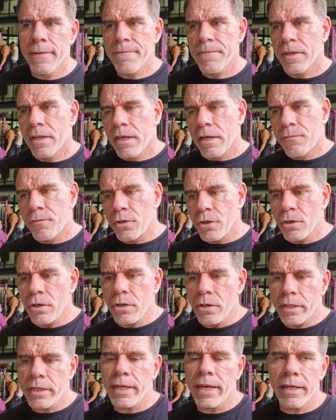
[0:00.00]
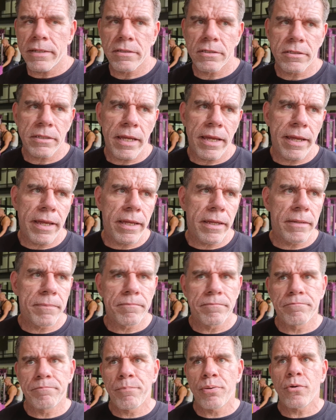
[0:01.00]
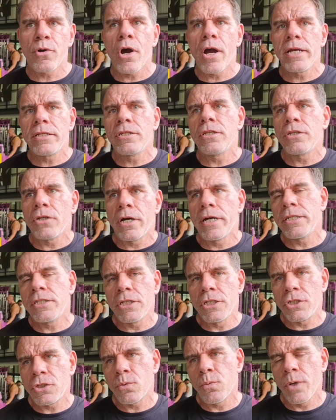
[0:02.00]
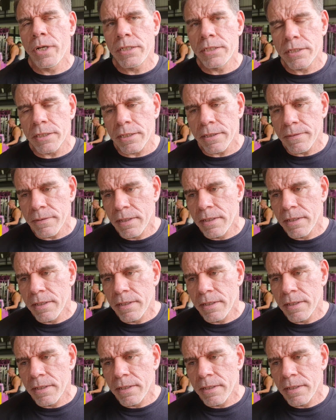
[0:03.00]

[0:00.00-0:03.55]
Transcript: If you look at, say, prior to 1920,